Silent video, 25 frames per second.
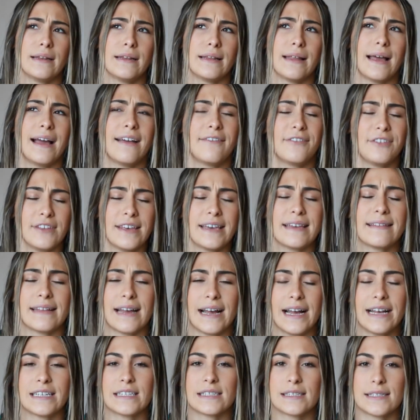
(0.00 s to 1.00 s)
I feel like
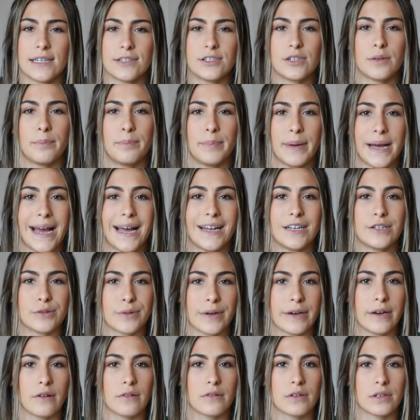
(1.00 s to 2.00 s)
that is such a bad
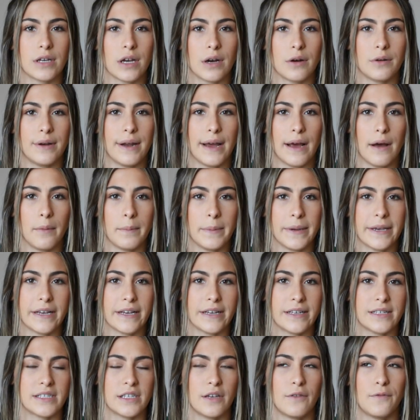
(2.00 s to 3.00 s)
trail to go down,
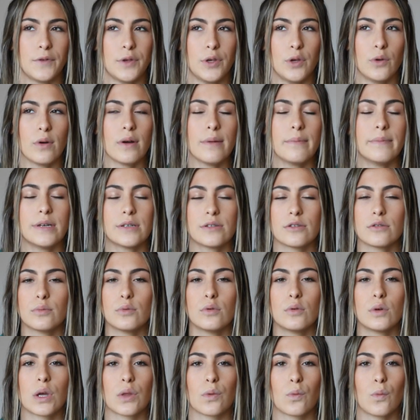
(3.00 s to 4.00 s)
because if you are
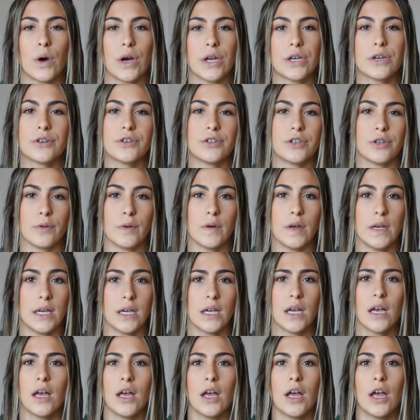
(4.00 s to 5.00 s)
miserable with what you're
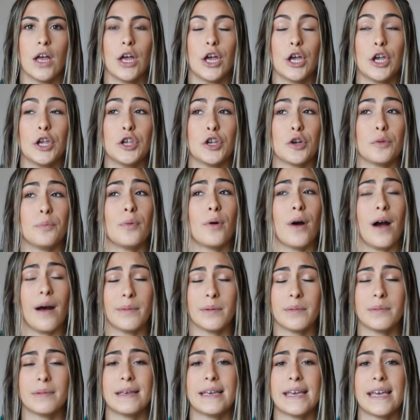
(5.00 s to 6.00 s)
doing, you're
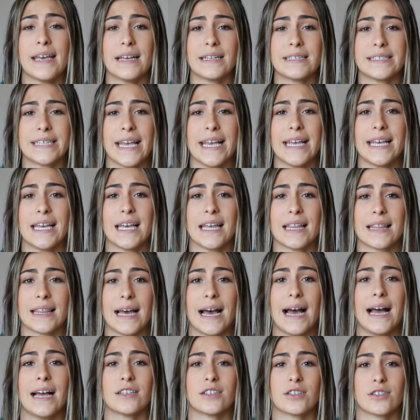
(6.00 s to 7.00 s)
probably taking
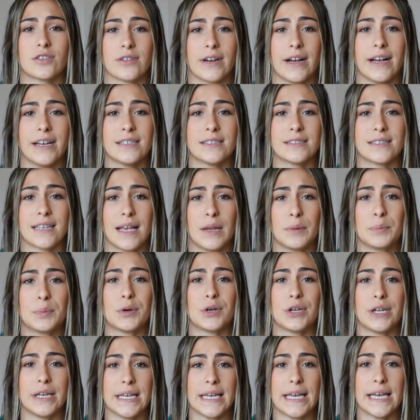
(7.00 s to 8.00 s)
that stress and
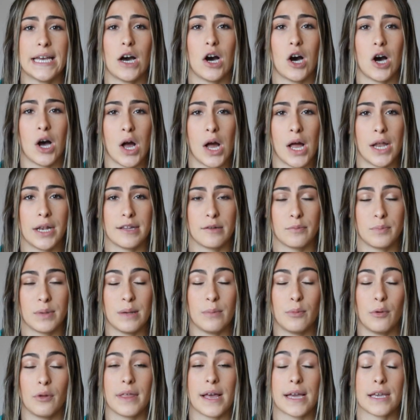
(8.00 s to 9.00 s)
putting it on the
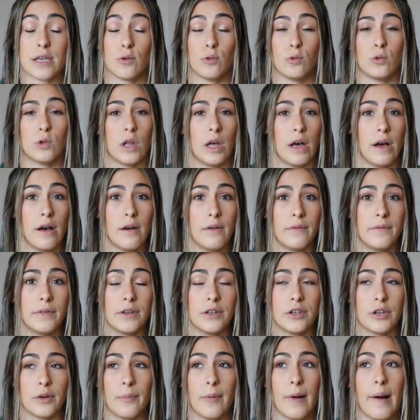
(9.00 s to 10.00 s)
people that you love.
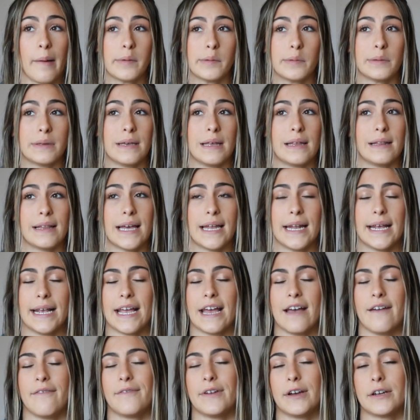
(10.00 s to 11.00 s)
You're probably letting
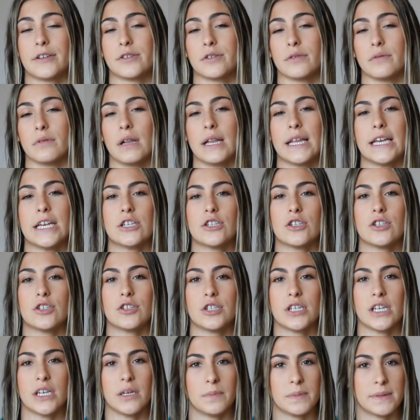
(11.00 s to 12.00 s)
it affect your
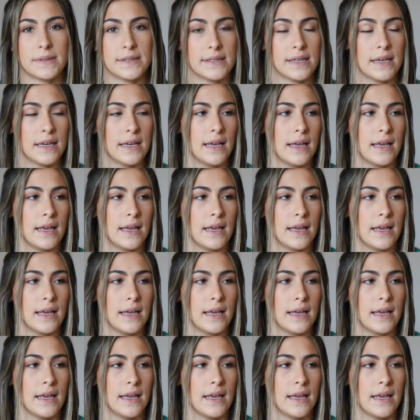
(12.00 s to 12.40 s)
relationships.